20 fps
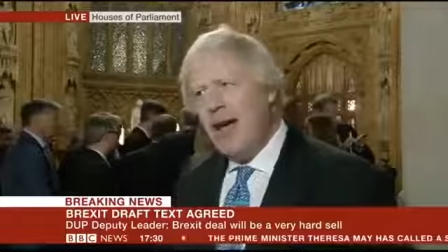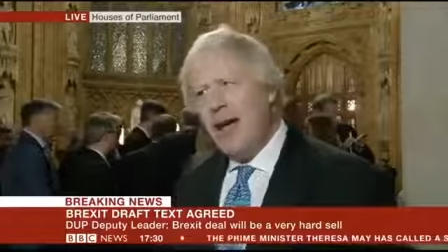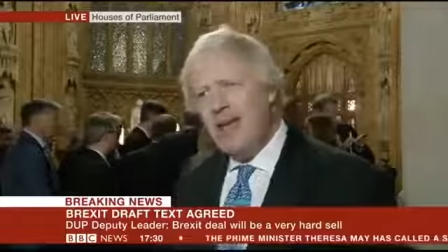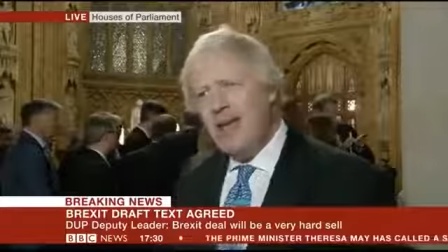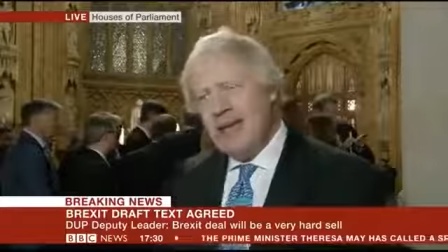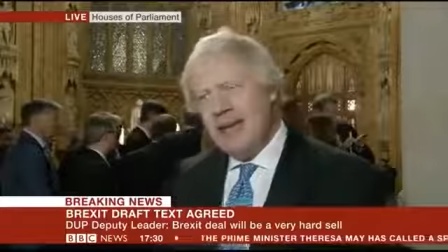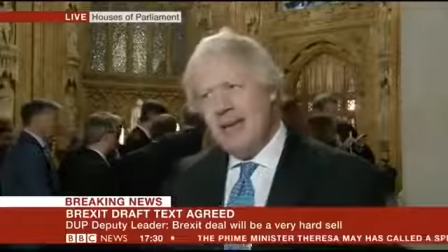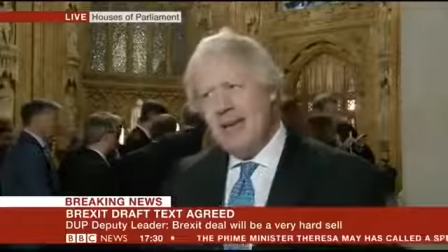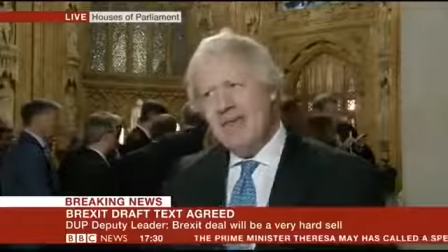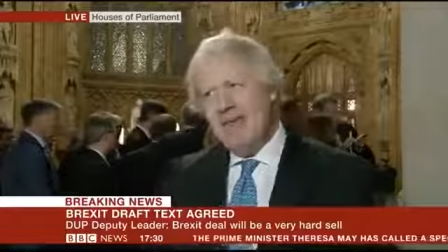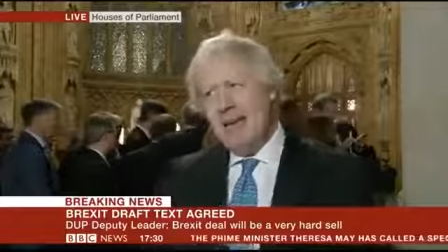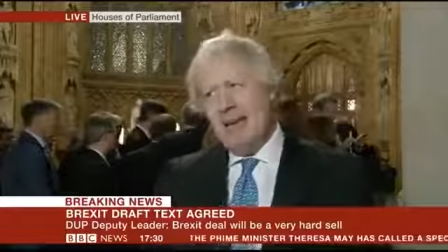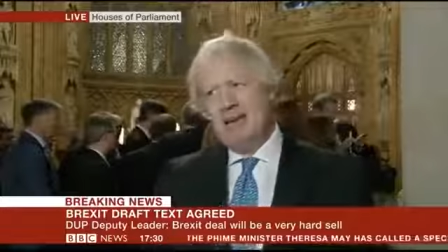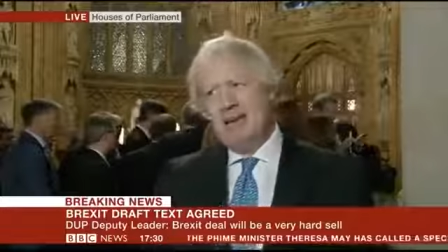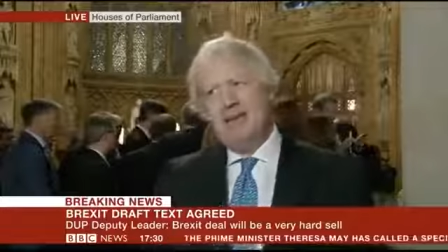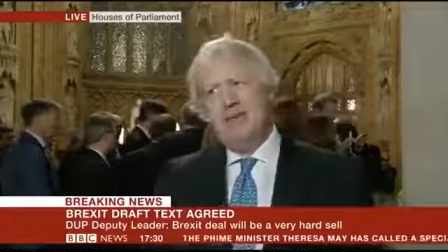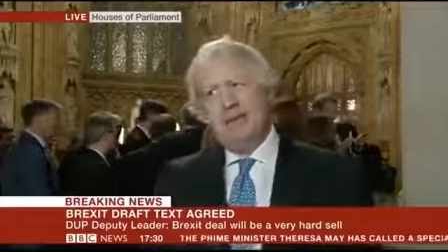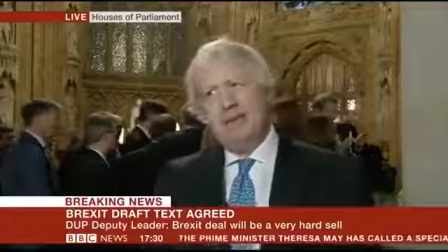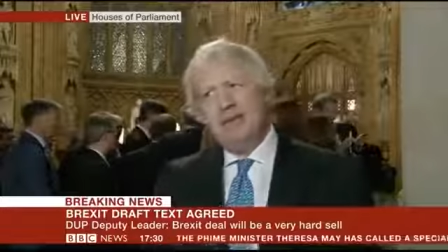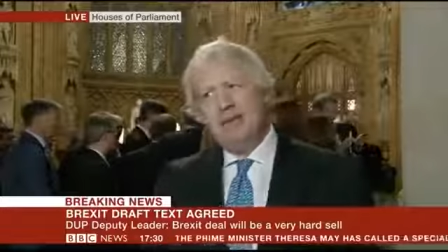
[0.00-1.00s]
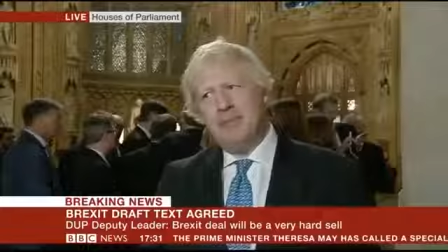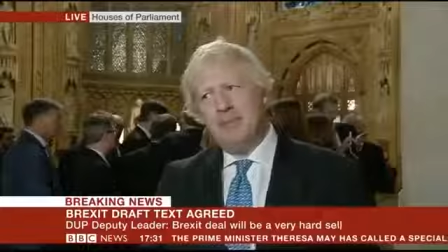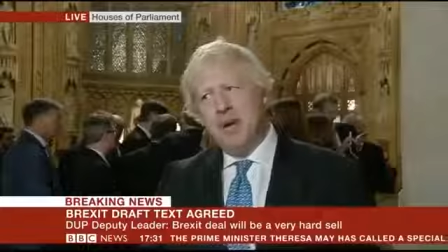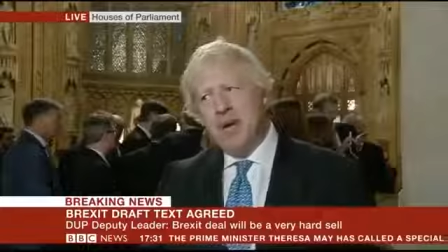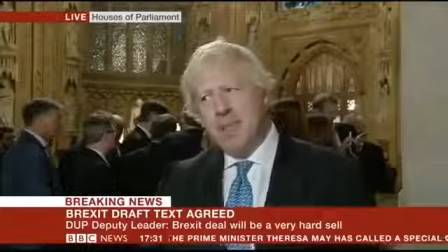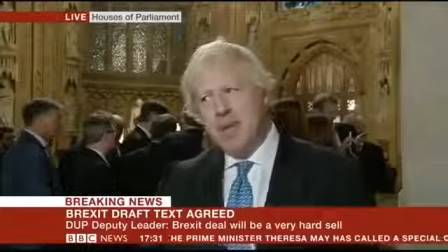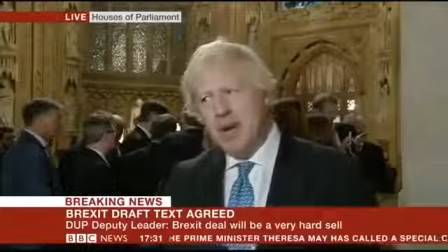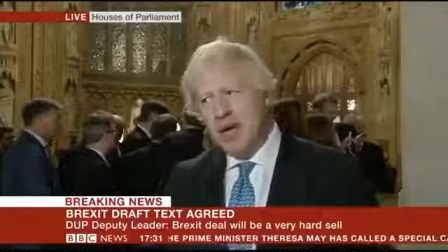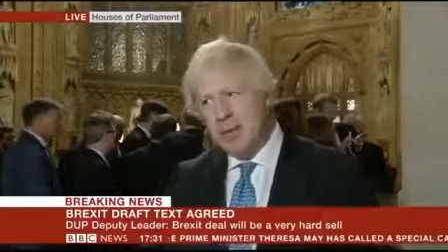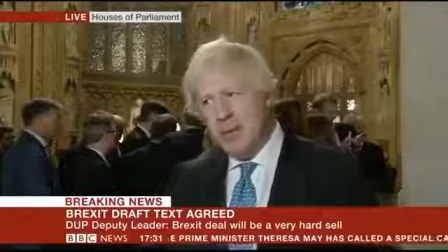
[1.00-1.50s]
And I think it's
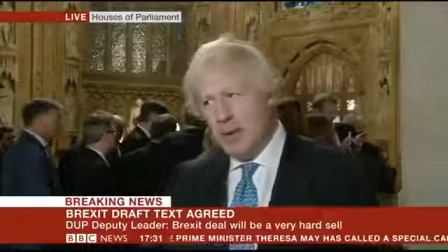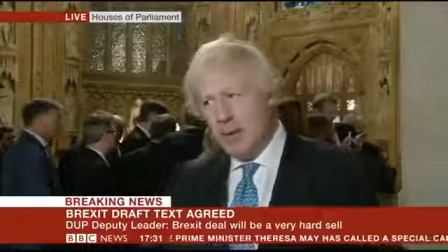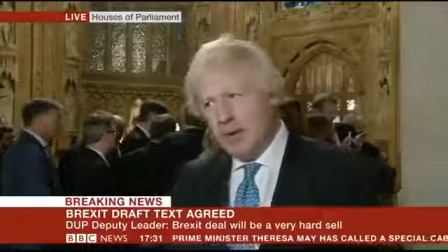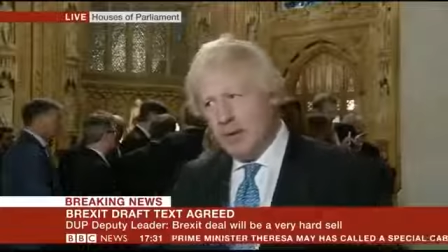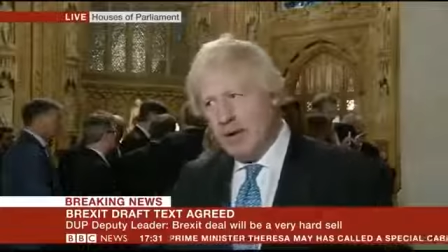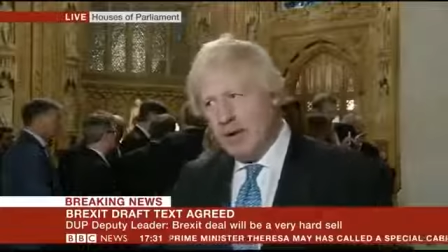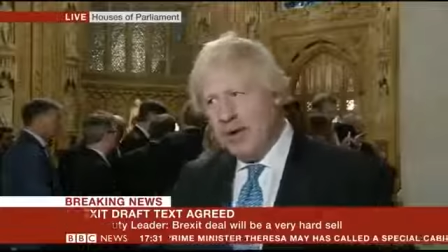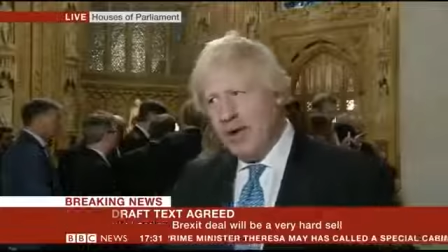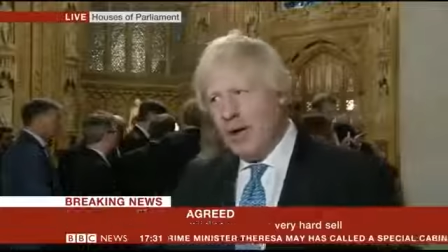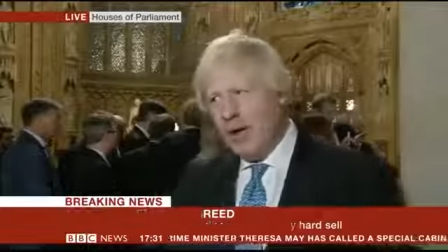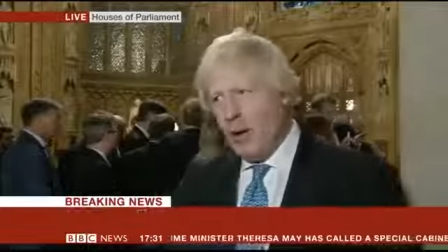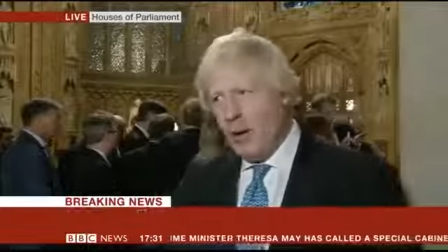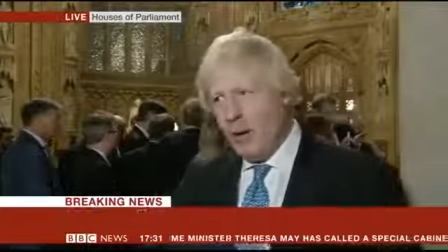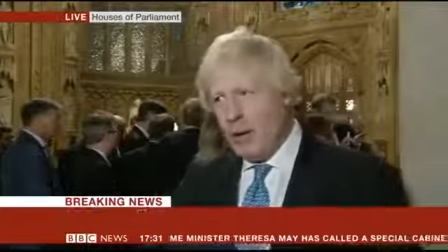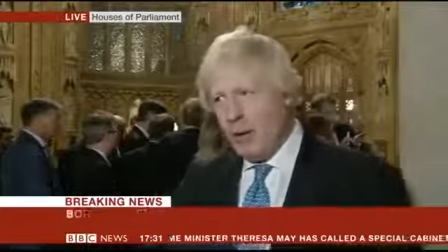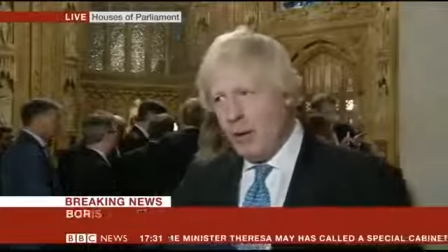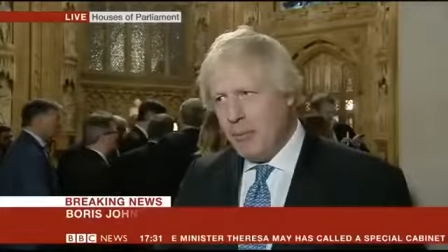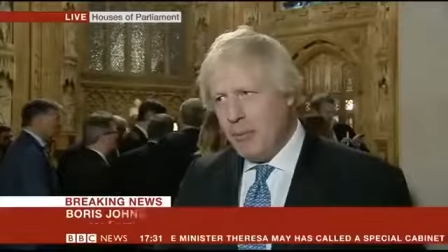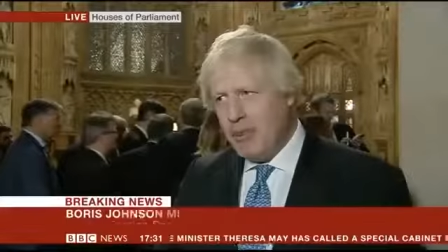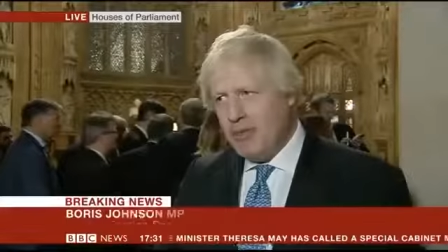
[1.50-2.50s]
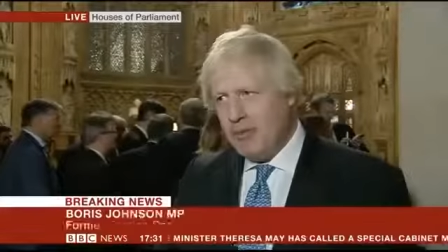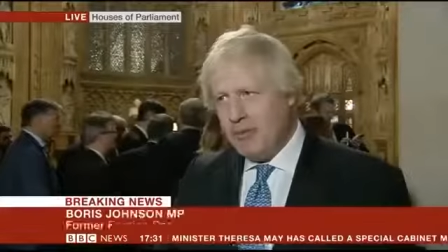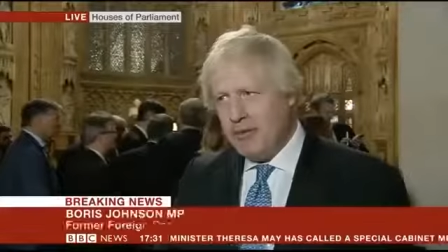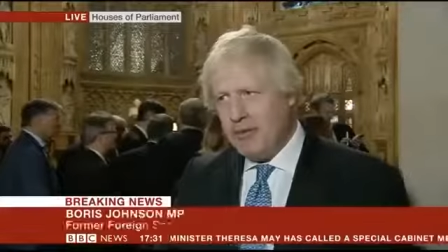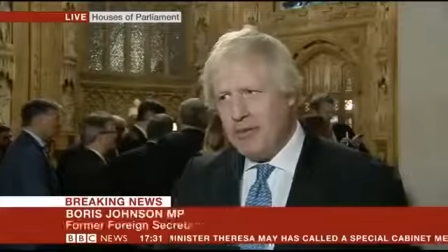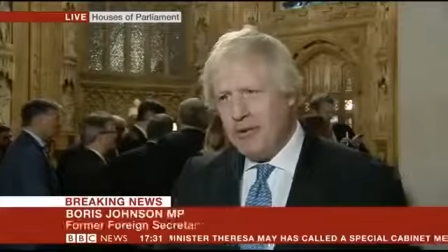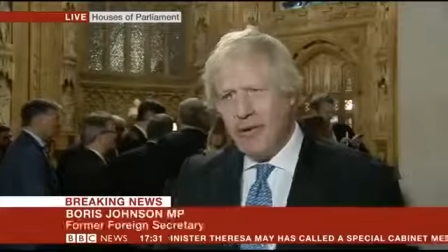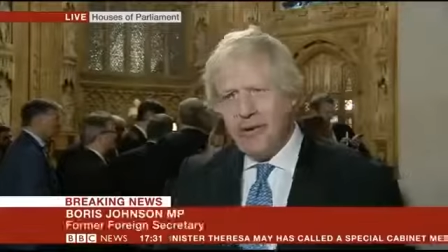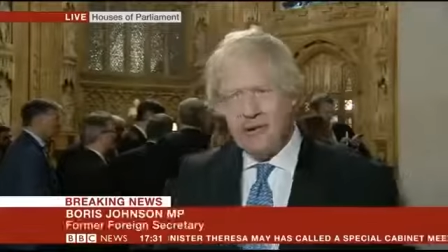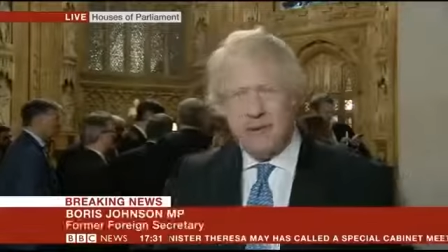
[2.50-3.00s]
pretty much what Ollie
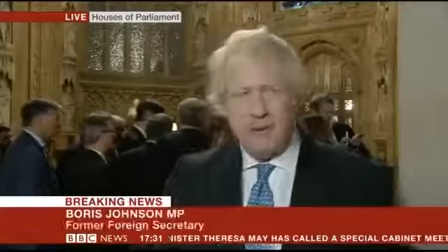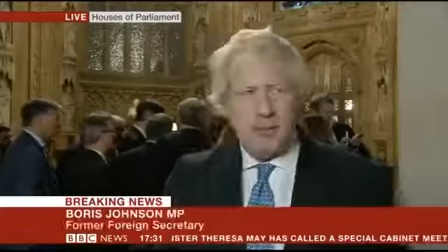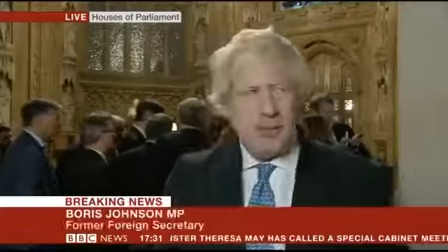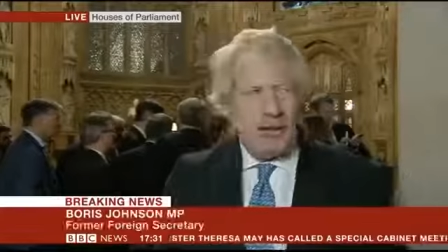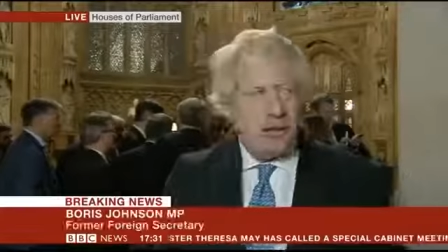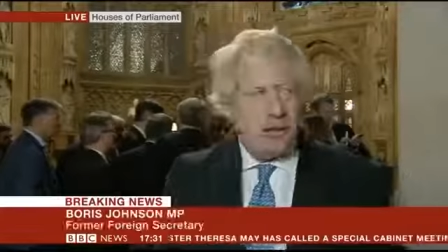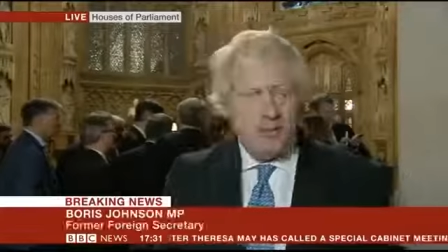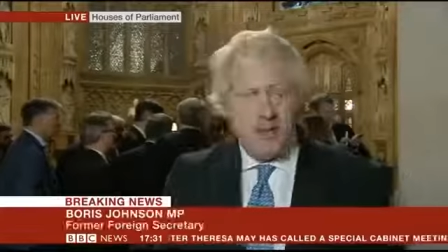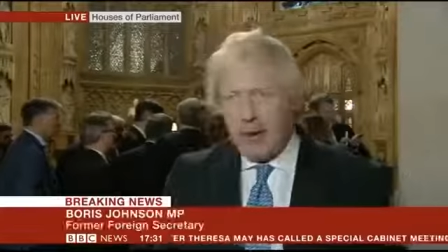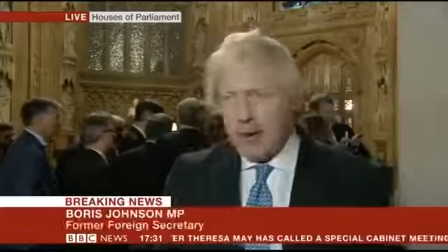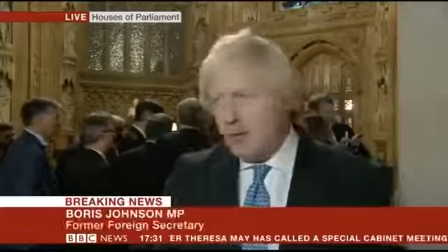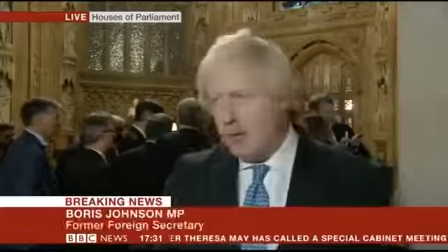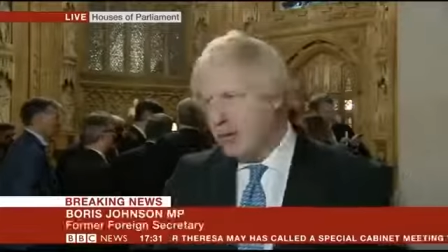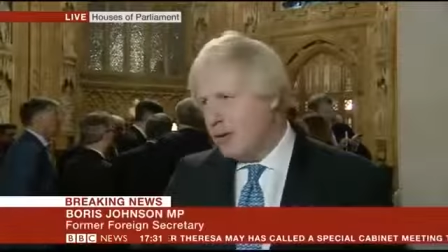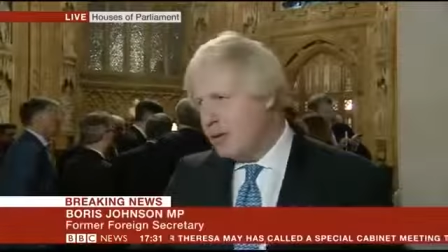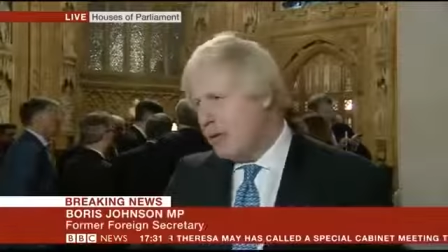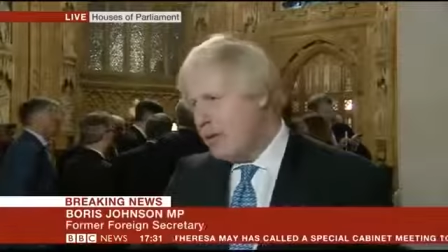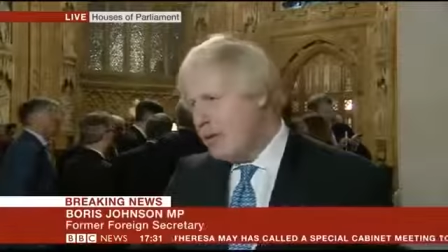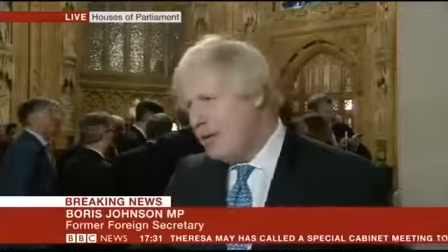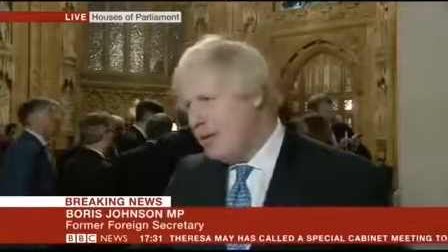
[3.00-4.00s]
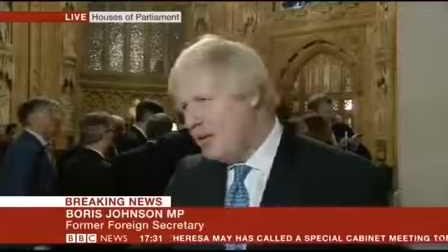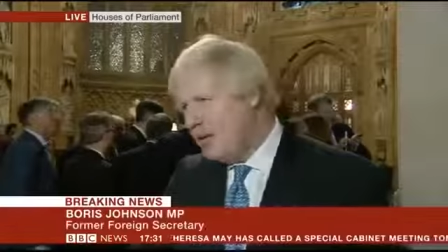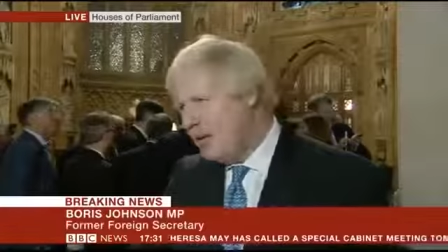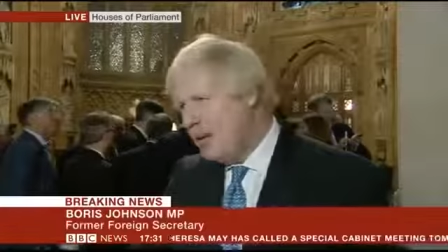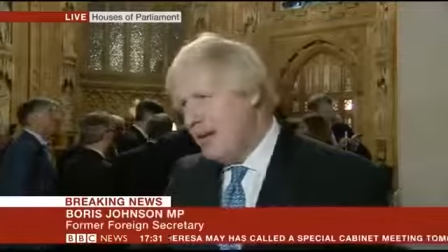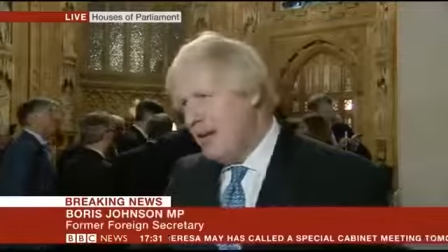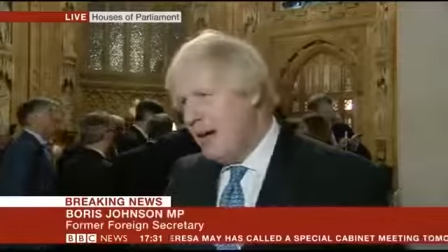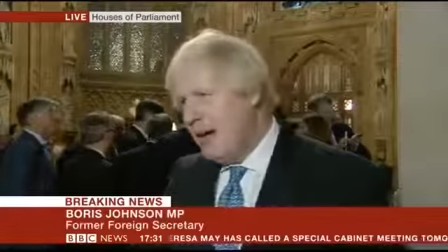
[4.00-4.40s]
Robbins and Sabine Vaughan agreed